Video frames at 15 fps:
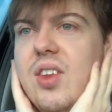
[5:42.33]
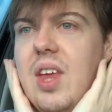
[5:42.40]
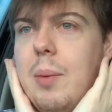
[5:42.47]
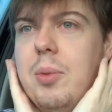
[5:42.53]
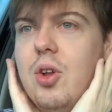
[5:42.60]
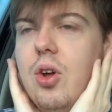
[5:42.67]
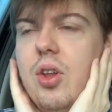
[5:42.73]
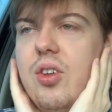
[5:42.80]
It's
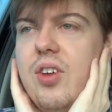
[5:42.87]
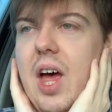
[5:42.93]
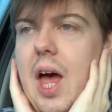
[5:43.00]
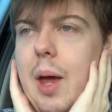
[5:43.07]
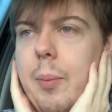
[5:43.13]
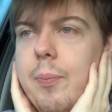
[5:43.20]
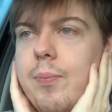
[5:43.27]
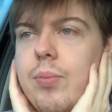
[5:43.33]
happened all the
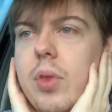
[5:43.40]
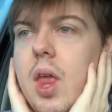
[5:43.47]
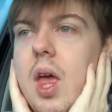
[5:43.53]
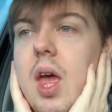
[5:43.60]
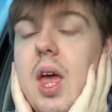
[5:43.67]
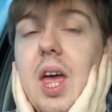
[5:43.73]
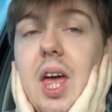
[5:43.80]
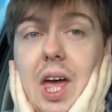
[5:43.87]
time.
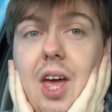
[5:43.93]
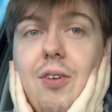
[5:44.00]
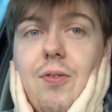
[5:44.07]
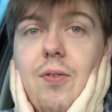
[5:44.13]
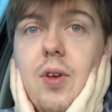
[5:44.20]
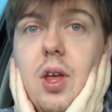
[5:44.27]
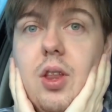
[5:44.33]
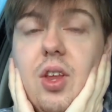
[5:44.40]
If
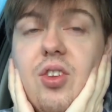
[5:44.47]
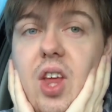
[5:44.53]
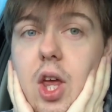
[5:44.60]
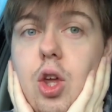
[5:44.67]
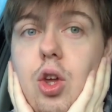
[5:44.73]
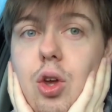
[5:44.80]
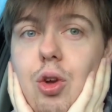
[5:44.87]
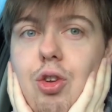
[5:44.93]
there's
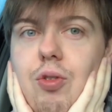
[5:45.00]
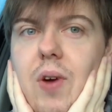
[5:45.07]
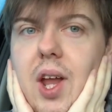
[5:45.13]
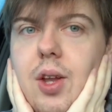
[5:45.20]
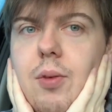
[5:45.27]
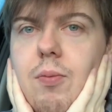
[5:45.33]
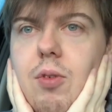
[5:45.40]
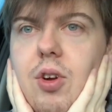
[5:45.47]
a huge
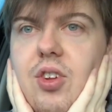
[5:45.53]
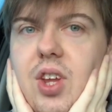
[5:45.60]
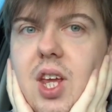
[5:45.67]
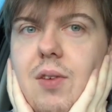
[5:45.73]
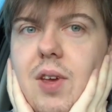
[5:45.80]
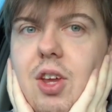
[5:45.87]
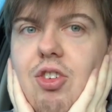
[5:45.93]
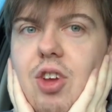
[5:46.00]
fandom for a
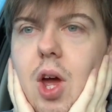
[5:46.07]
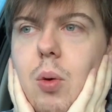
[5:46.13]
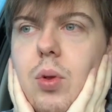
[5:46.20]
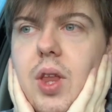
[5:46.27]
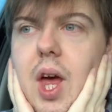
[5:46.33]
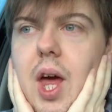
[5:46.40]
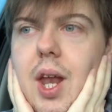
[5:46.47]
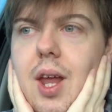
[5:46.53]
TV show,
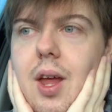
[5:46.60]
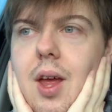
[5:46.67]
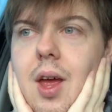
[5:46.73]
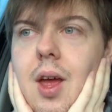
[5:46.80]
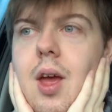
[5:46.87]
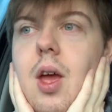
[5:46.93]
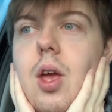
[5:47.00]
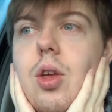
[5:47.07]
then
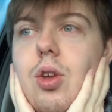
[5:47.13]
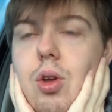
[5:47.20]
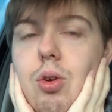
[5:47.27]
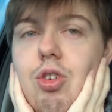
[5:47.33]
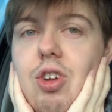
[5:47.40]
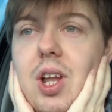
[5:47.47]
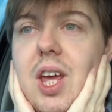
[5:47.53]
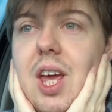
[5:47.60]

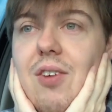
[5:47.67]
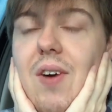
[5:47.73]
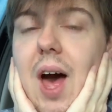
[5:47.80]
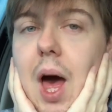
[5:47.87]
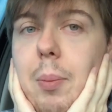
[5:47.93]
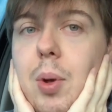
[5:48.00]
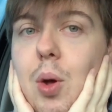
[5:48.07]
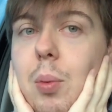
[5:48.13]
usually if
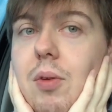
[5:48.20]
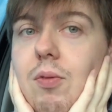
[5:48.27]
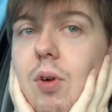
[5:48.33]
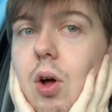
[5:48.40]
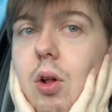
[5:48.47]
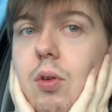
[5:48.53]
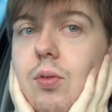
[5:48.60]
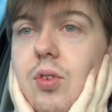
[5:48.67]
I become
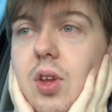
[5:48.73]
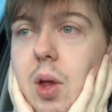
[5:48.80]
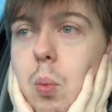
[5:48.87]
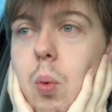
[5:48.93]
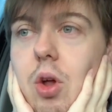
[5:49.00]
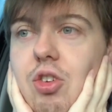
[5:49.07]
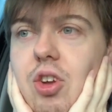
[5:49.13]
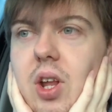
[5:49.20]
involved
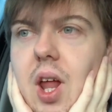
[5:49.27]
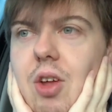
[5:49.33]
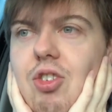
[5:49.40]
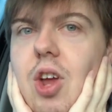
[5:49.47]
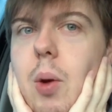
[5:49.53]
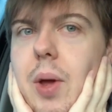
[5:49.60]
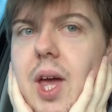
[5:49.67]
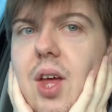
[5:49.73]
in watching that
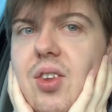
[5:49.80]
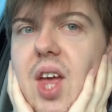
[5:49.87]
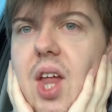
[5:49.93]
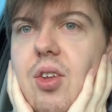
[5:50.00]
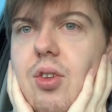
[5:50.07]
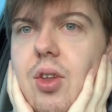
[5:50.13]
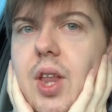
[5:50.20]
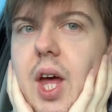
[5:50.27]
show, it gets
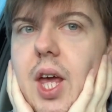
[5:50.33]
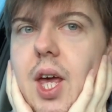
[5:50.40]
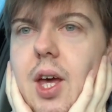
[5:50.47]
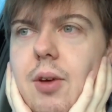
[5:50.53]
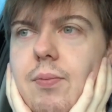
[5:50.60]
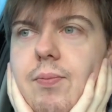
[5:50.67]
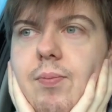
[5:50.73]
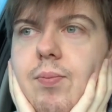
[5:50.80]
cancelled that
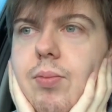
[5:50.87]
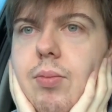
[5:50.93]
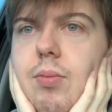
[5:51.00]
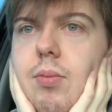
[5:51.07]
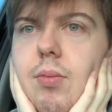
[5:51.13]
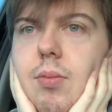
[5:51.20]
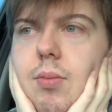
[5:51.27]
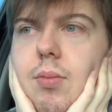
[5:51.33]
year.
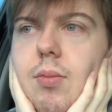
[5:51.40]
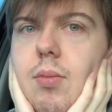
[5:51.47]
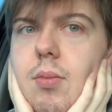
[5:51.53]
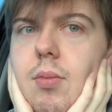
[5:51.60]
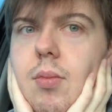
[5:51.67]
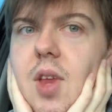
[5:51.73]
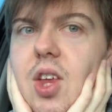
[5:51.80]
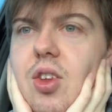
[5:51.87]

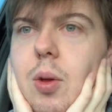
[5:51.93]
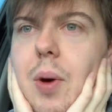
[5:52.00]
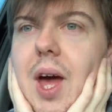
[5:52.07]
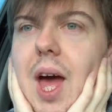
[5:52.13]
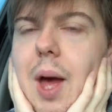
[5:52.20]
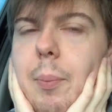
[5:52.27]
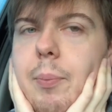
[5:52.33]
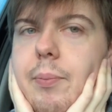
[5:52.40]
It's who
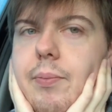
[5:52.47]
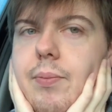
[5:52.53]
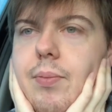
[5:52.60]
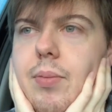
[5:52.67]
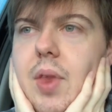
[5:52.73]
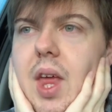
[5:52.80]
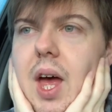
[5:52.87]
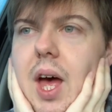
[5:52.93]
I am.
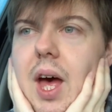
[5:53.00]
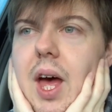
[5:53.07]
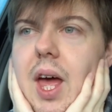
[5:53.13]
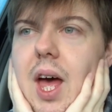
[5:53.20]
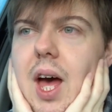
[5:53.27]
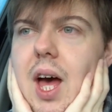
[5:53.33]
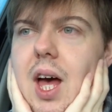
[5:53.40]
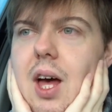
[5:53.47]
I
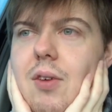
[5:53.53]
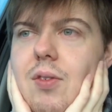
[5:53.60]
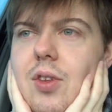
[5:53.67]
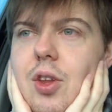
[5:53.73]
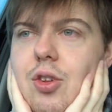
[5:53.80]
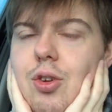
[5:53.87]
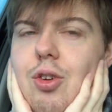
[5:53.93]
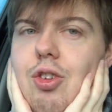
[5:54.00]
have
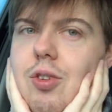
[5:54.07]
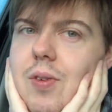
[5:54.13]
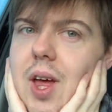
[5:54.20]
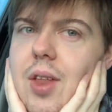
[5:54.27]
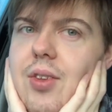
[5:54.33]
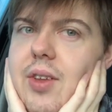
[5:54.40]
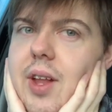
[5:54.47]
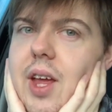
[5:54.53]
the touch of
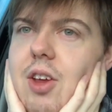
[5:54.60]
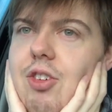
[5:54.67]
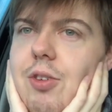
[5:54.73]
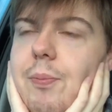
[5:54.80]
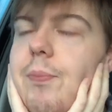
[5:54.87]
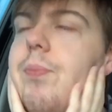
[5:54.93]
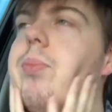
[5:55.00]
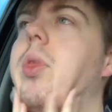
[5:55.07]

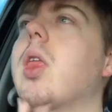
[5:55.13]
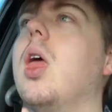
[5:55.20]
cancellation.